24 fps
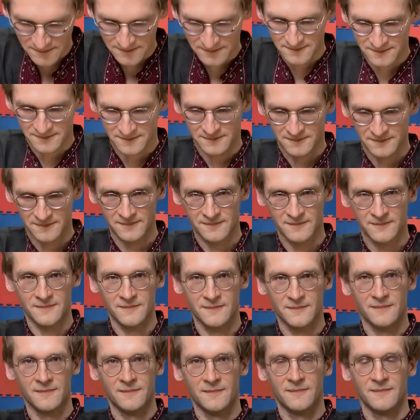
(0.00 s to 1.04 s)

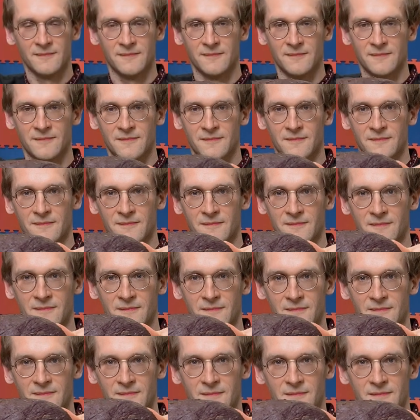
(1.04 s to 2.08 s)

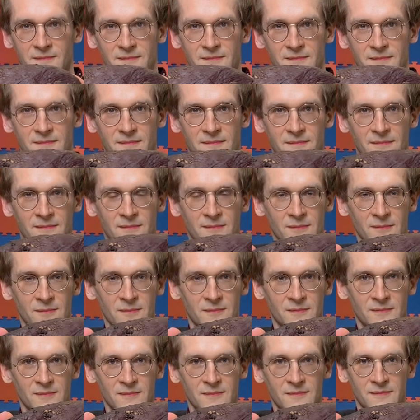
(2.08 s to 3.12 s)

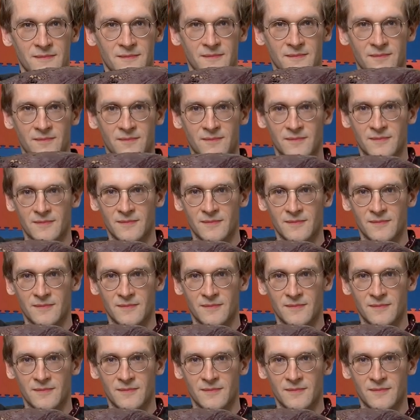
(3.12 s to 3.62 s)
No one is speaking in this clip.